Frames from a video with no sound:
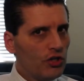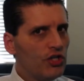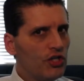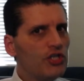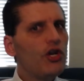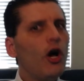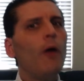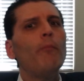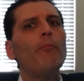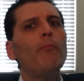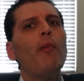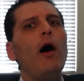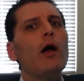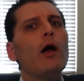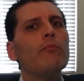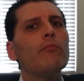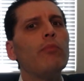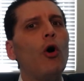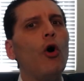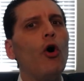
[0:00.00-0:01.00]
Jump
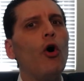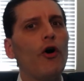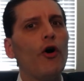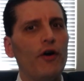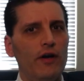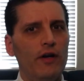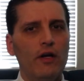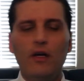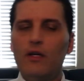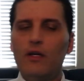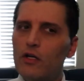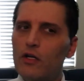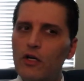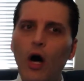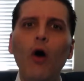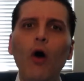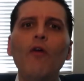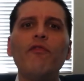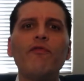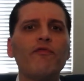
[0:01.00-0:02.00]
on board.
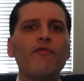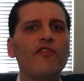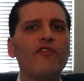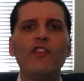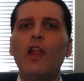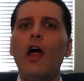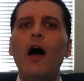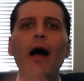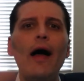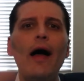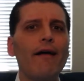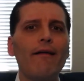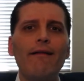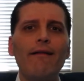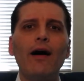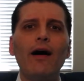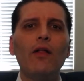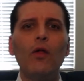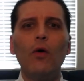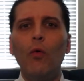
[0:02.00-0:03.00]
Go fly
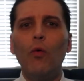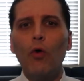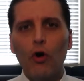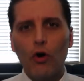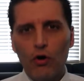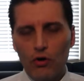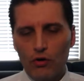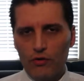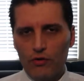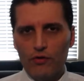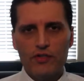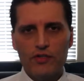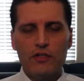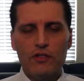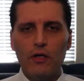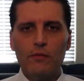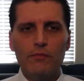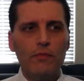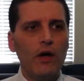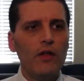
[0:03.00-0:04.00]
around the world or
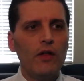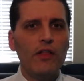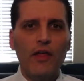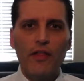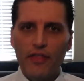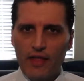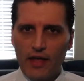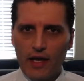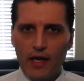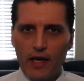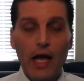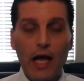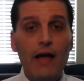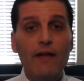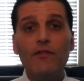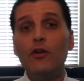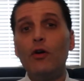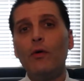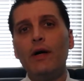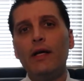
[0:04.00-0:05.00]
some other thing. I
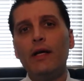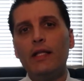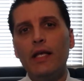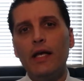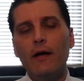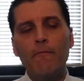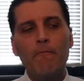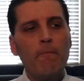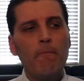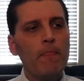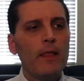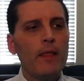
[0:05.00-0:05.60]
have no idea.